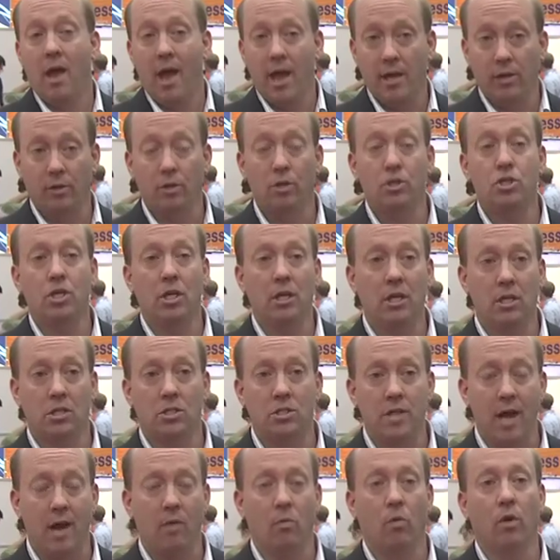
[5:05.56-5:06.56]
heterogeneous
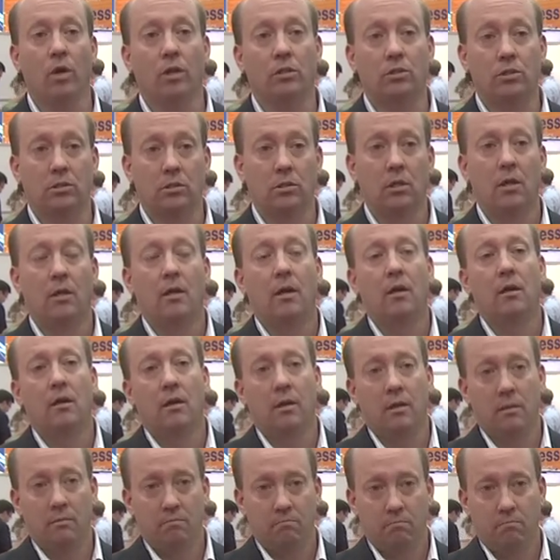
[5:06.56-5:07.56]
networks
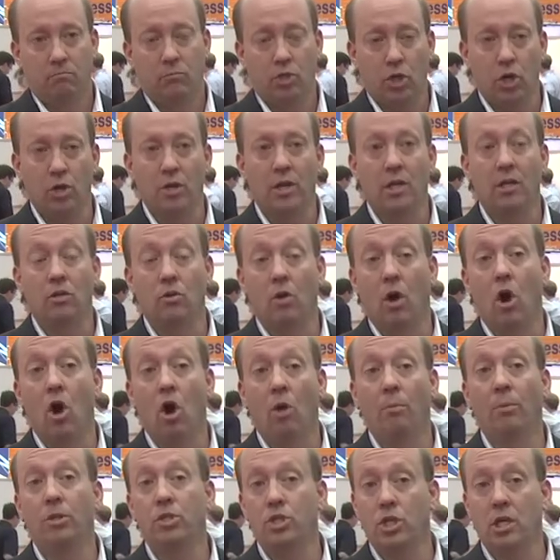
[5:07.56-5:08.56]
turned into a
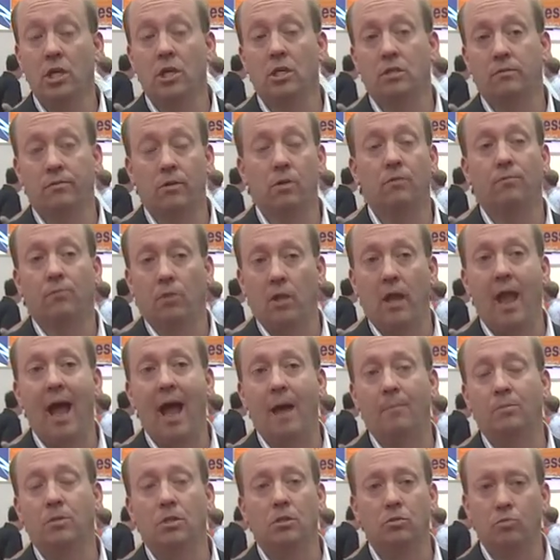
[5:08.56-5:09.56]
homogeneous view for the
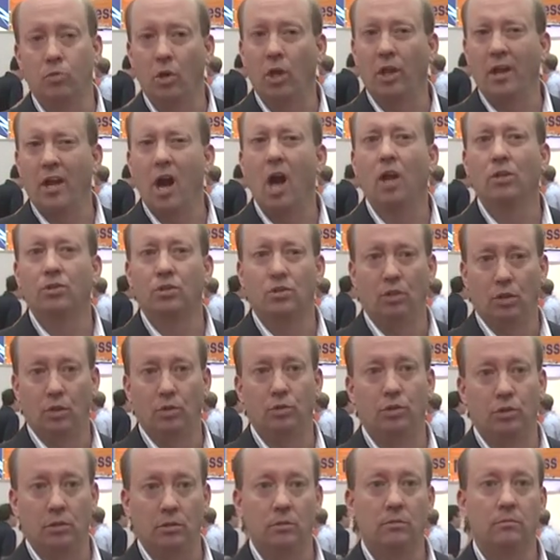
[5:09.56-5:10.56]
apps is really our
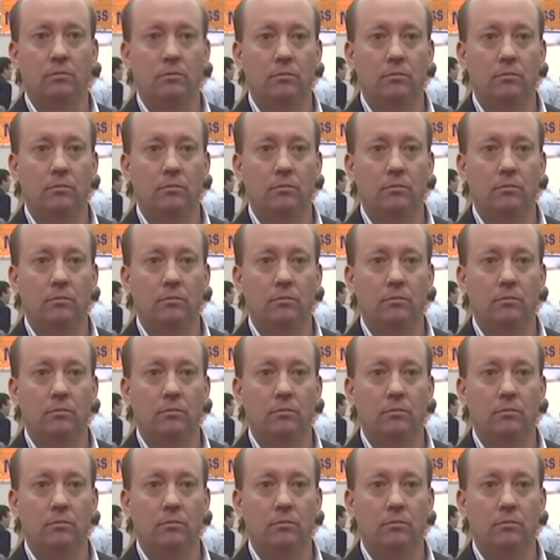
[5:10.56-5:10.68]
solution.